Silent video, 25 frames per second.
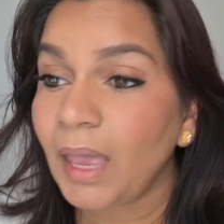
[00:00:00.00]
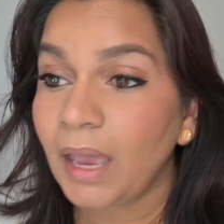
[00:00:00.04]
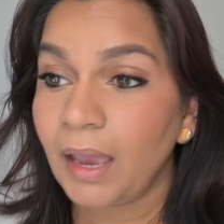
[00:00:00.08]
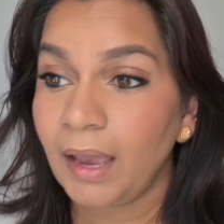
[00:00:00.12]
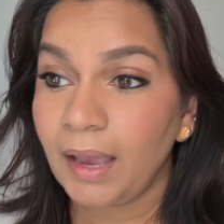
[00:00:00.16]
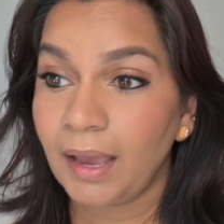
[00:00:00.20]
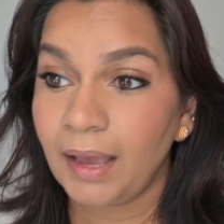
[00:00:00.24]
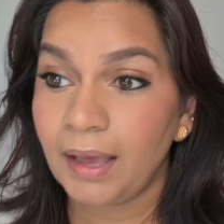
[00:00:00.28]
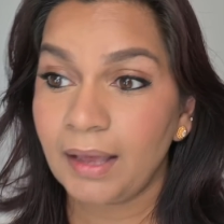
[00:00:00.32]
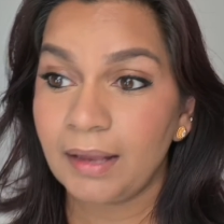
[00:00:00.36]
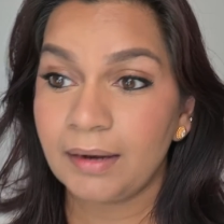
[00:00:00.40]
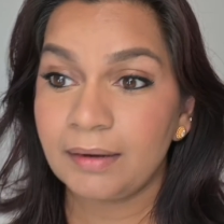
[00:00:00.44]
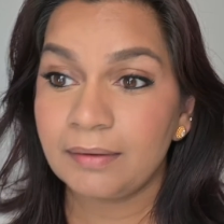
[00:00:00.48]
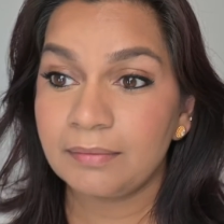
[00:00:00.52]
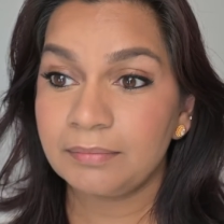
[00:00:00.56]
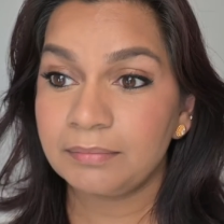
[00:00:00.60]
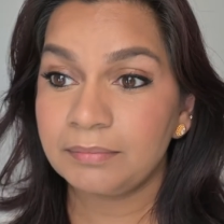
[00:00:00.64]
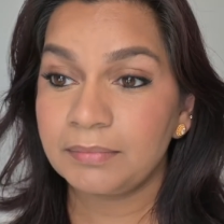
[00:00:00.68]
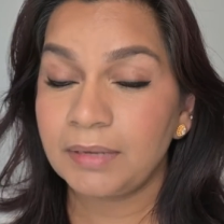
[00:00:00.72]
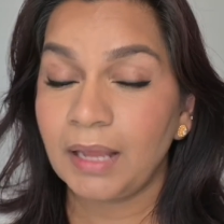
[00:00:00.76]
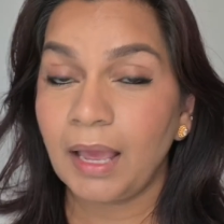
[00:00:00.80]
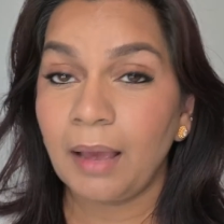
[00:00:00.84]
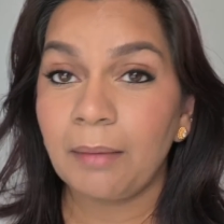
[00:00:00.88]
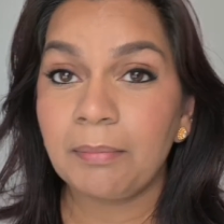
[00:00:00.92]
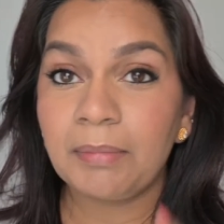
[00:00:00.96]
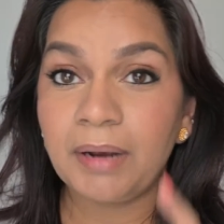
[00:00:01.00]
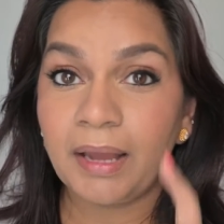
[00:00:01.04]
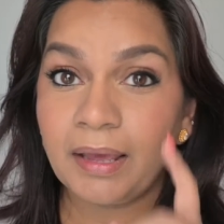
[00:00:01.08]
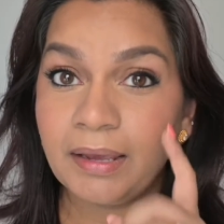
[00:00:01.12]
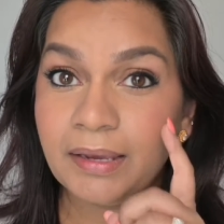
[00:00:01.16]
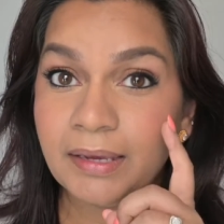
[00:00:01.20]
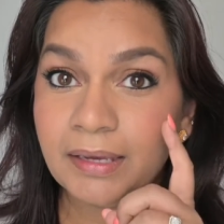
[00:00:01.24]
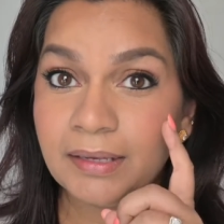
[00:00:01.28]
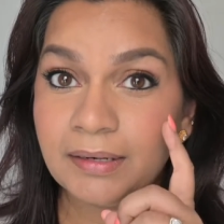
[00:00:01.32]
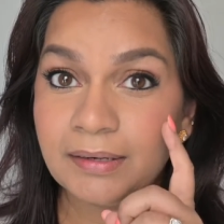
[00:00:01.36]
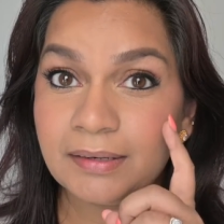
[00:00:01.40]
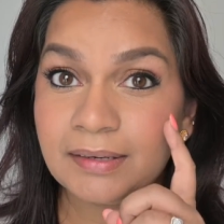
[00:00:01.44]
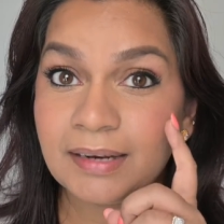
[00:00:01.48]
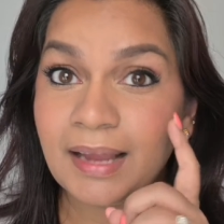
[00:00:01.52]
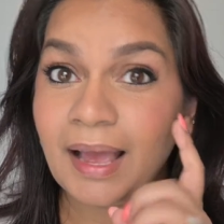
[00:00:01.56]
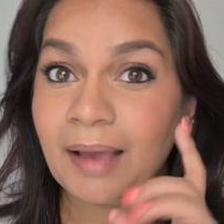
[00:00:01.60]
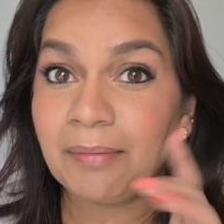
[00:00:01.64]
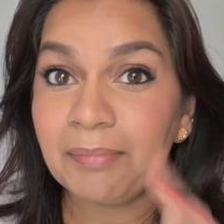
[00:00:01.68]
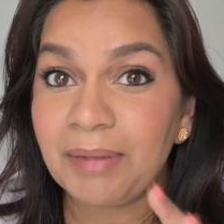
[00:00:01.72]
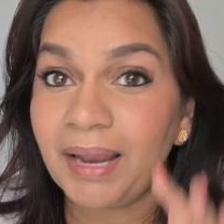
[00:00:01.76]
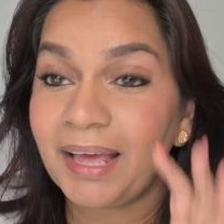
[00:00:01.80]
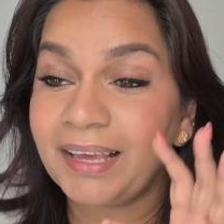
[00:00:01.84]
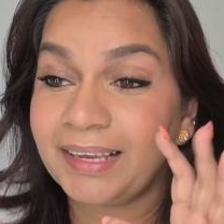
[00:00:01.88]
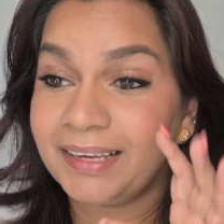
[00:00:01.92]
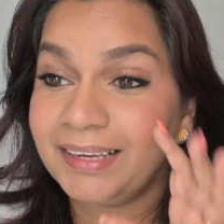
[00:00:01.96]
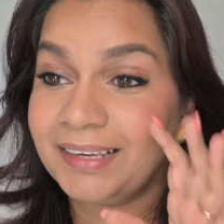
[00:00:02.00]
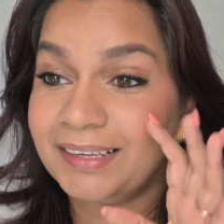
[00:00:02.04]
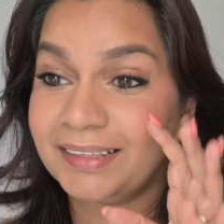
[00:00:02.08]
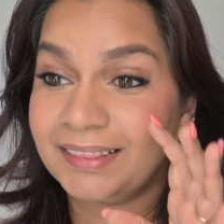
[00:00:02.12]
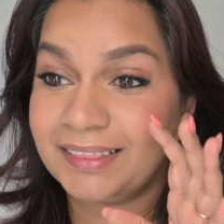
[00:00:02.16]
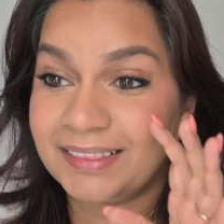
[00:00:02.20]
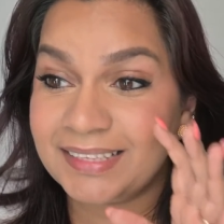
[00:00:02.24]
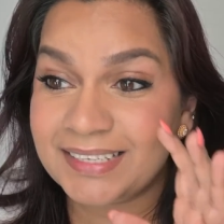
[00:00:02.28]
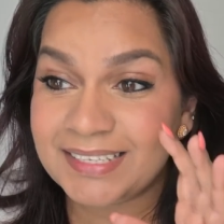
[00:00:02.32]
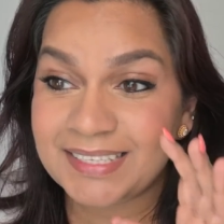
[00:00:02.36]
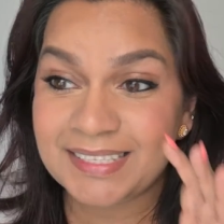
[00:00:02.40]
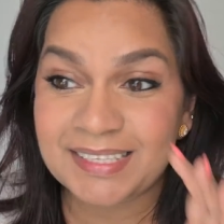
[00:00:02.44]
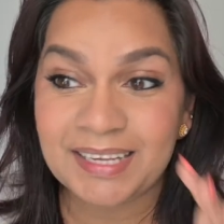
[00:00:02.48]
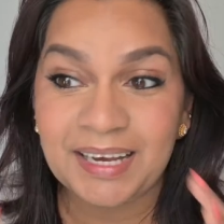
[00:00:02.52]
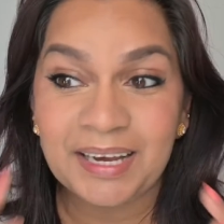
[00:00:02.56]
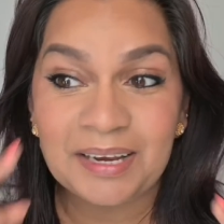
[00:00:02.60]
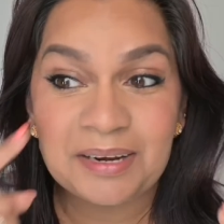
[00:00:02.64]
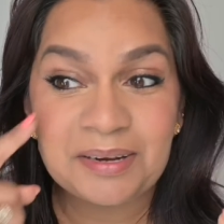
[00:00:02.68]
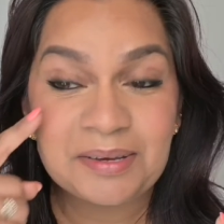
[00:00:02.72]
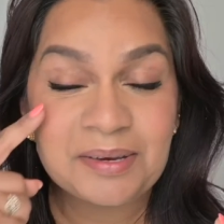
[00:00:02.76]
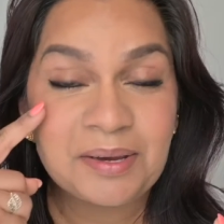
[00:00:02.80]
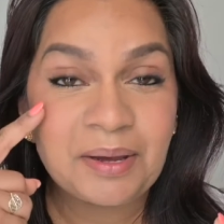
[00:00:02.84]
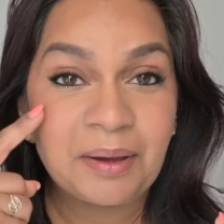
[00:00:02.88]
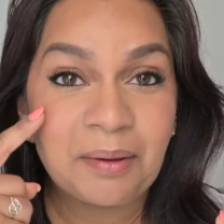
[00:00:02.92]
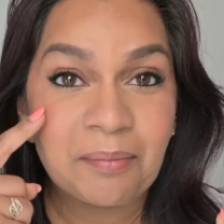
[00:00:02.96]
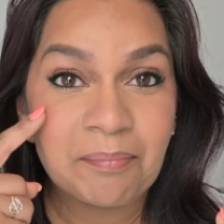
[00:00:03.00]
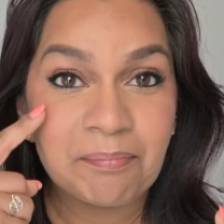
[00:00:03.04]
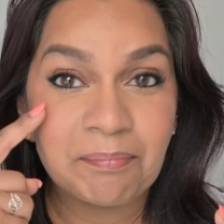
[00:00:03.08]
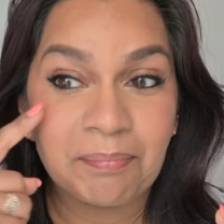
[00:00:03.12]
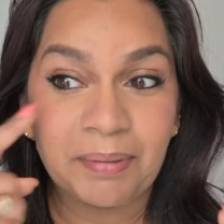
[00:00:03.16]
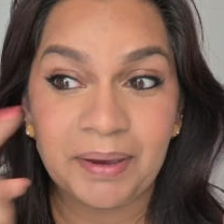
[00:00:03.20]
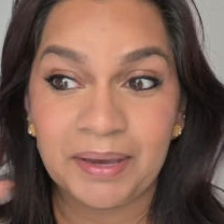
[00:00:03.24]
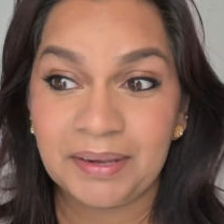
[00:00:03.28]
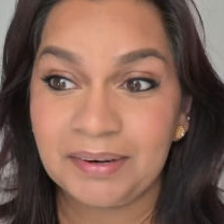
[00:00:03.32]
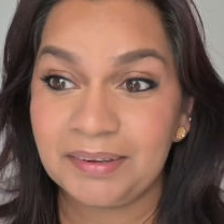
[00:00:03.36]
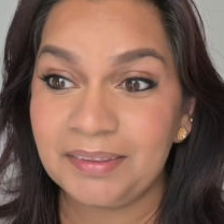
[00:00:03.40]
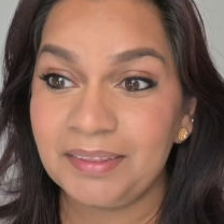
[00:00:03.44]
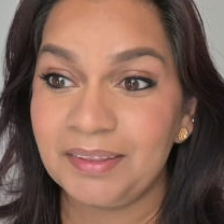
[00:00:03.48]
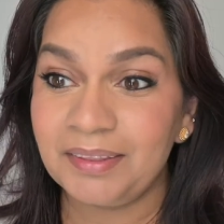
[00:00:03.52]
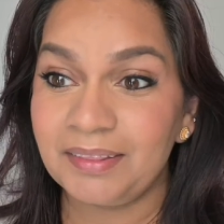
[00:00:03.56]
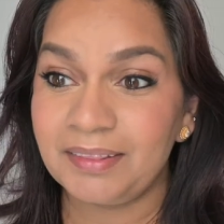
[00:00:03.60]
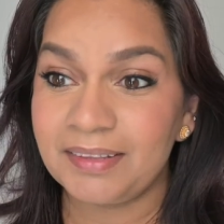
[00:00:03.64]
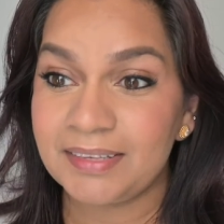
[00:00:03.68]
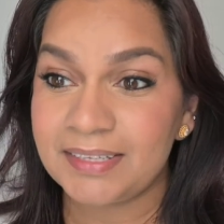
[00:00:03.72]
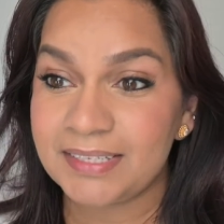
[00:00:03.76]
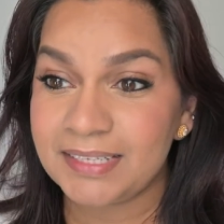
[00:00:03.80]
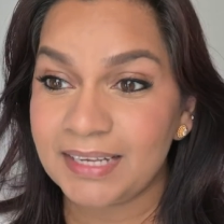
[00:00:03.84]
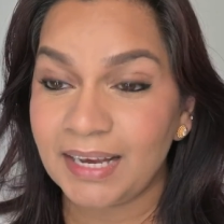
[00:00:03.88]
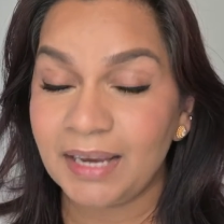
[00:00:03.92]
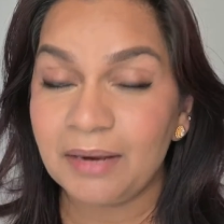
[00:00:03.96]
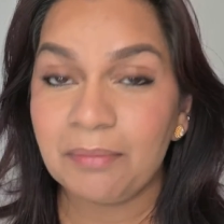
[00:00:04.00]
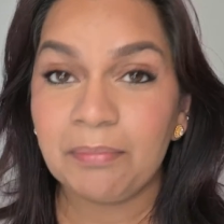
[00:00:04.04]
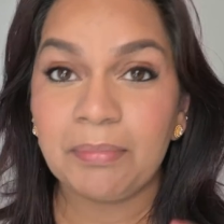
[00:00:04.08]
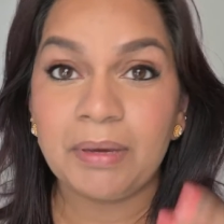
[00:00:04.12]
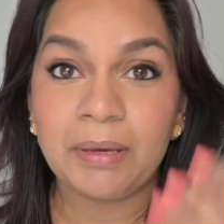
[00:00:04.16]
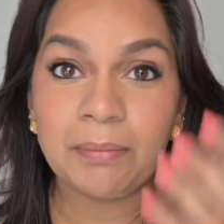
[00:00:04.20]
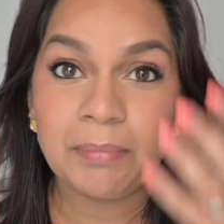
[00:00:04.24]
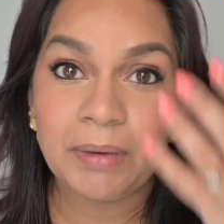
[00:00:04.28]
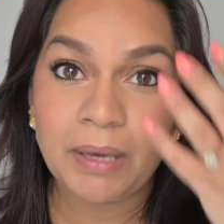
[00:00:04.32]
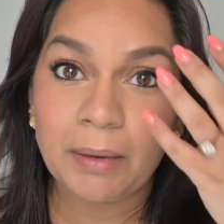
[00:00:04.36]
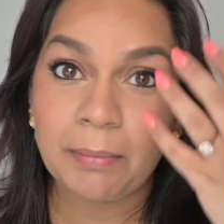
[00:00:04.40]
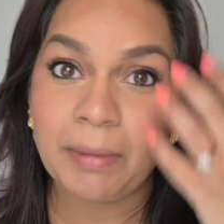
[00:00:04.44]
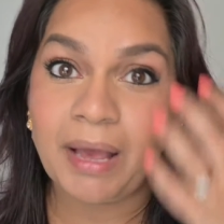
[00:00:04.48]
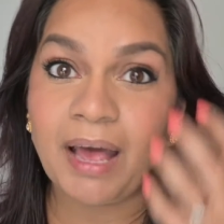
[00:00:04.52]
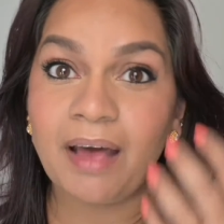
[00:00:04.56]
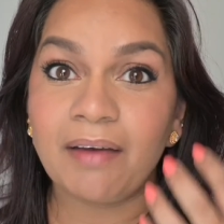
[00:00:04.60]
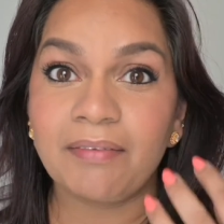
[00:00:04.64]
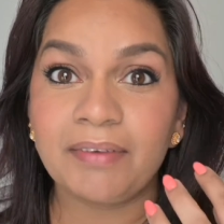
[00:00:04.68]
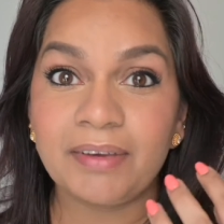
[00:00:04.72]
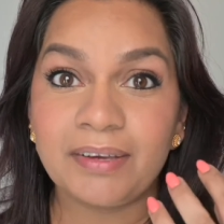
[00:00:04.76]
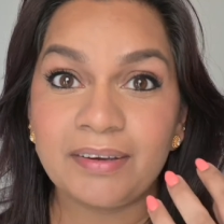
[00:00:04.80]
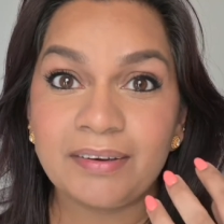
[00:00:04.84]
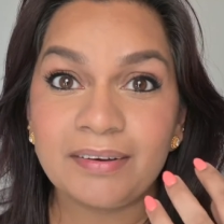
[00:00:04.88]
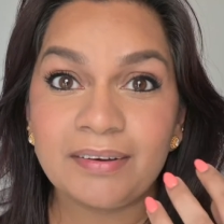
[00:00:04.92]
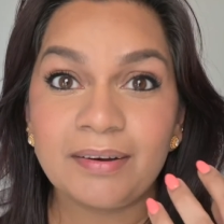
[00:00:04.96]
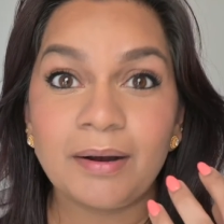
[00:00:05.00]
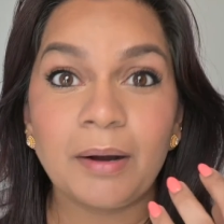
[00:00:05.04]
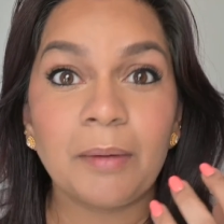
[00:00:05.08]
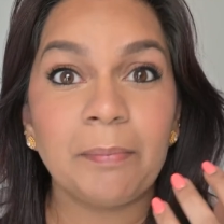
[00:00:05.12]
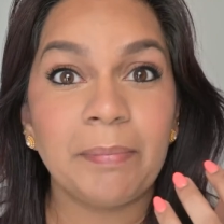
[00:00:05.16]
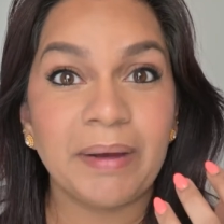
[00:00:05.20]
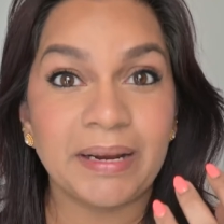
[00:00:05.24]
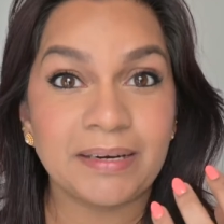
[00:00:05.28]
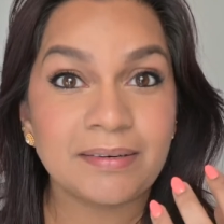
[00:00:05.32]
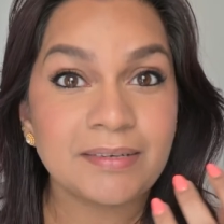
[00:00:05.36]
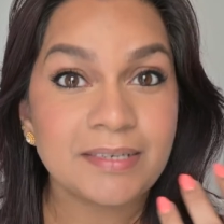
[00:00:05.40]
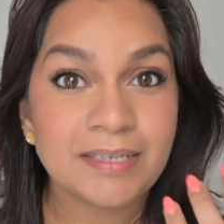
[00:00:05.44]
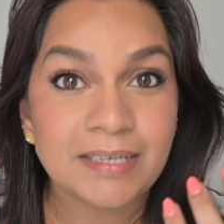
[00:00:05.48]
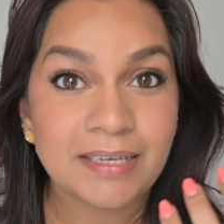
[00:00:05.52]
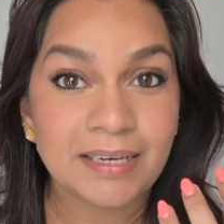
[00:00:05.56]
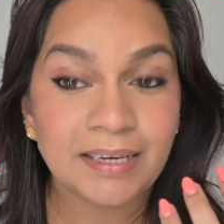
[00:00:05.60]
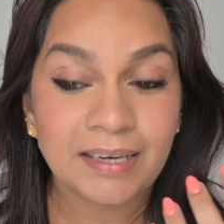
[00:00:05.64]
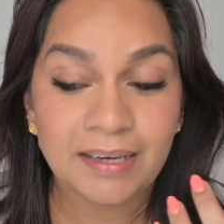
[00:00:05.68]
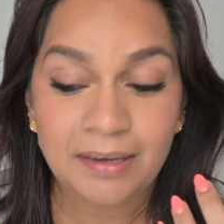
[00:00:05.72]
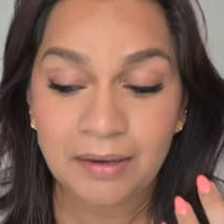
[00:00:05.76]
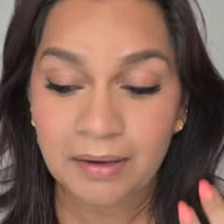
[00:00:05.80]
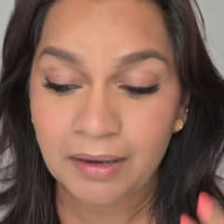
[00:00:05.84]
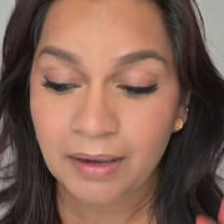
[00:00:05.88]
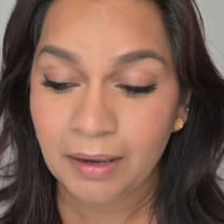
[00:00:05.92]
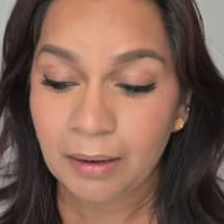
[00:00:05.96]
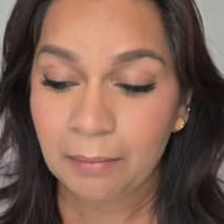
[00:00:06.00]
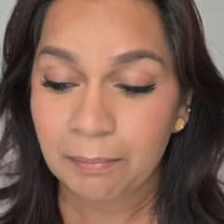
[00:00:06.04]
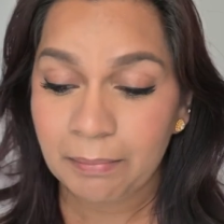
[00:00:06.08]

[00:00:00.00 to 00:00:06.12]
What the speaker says: And I'm liking it this side better than this side. Maybe I'm having a better day.